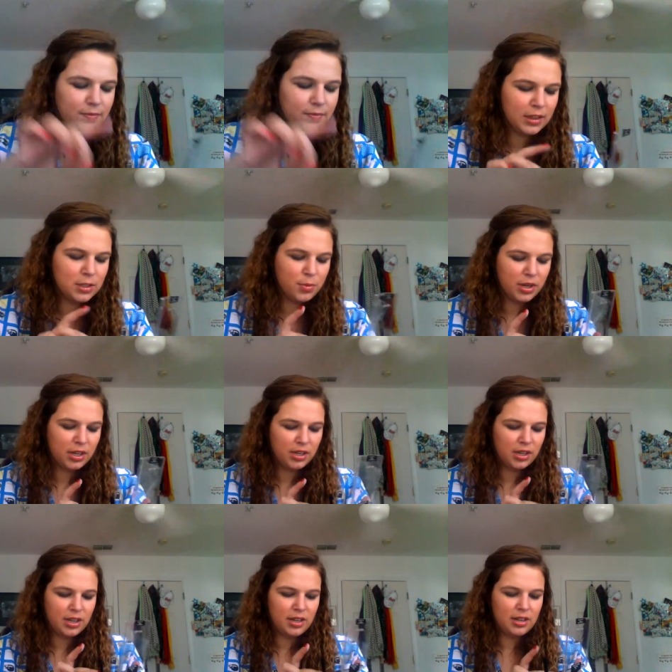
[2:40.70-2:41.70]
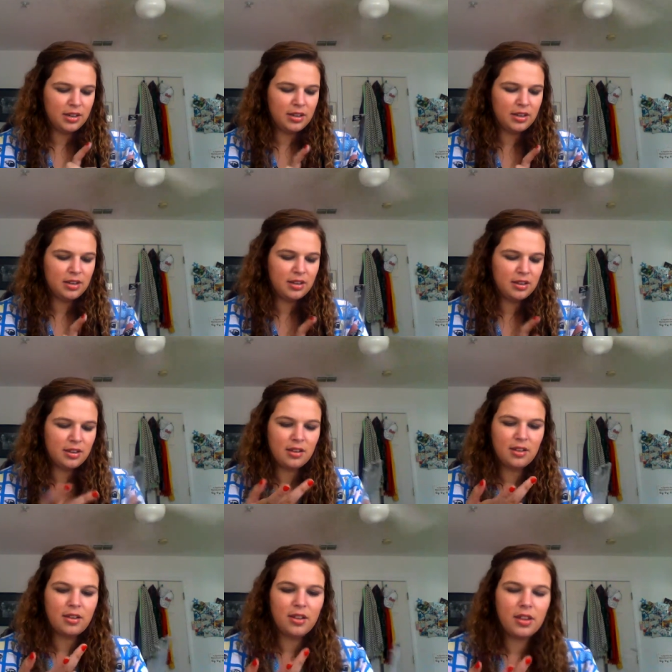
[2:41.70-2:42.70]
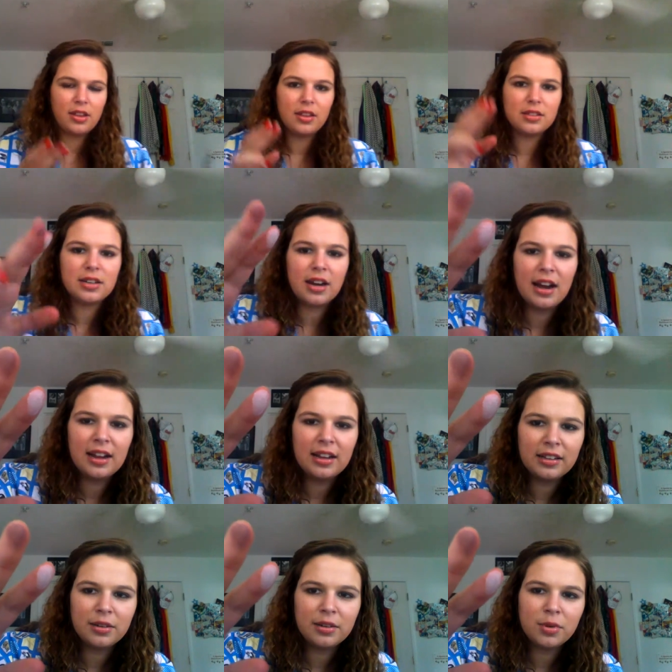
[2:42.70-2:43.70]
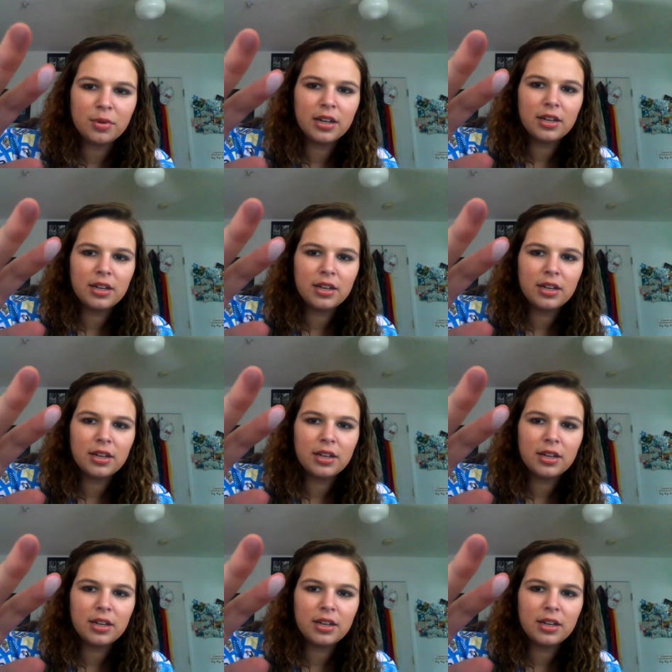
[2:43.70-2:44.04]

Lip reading: That's pretty good. And it's an eyelid one.